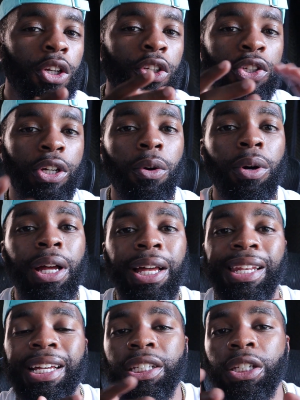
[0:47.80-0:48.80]
So
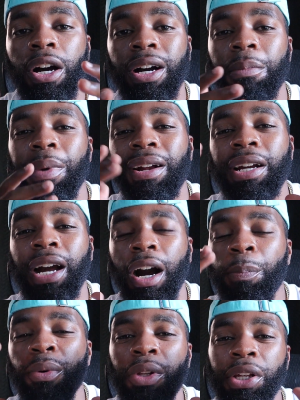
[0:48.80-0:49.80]
let's talk about a
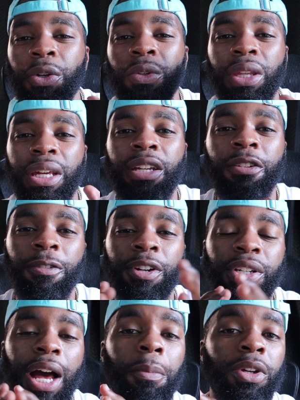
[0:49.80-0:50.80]
couple little things
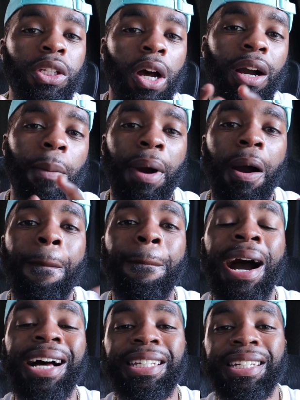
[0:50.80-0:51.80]
first. I'm gonna talk about
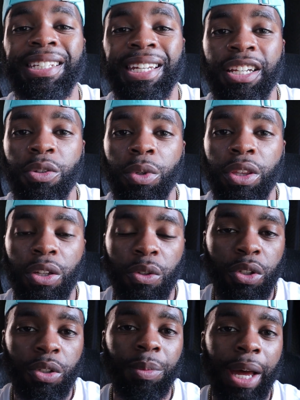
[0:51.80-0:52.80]
my success with
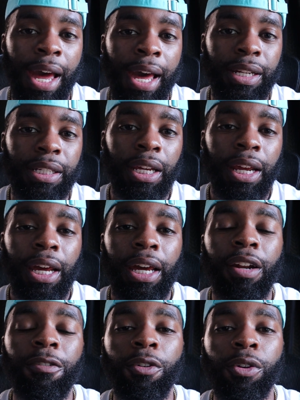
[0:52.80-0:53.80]
YouTube ads,
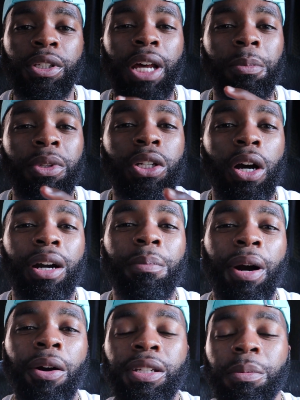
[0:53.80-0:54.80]
and of course I'm gonna talk
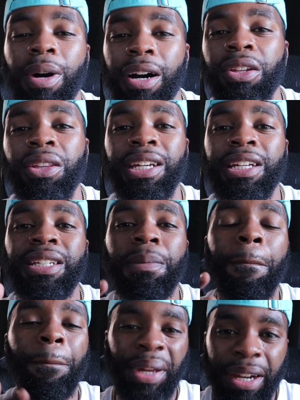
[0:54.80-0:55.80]
about some other things
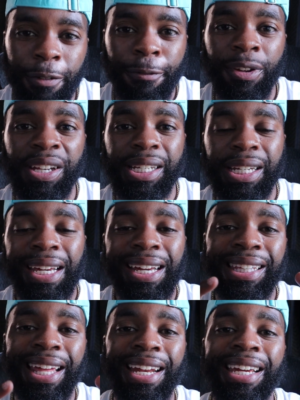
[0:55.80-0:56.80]
and benefits
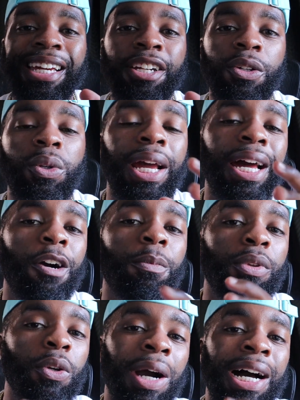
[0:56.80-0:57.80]
that it can do to
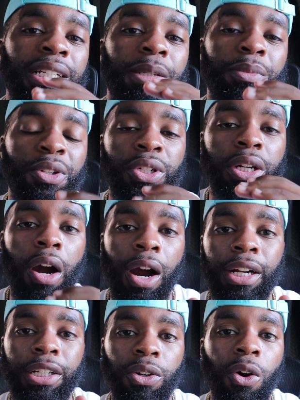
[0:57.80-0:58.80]
help you as a music
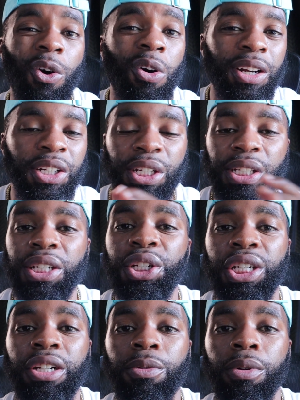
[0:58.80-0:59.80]
artist or just in
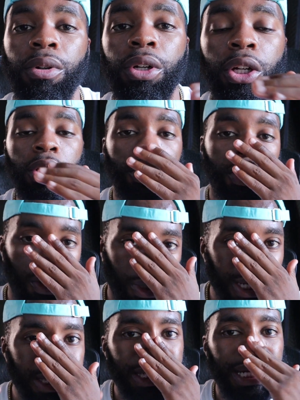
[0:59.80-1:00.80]
general. So
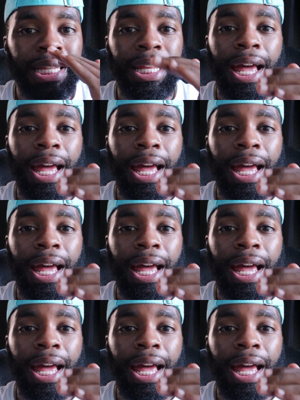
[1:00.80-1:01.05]
let's say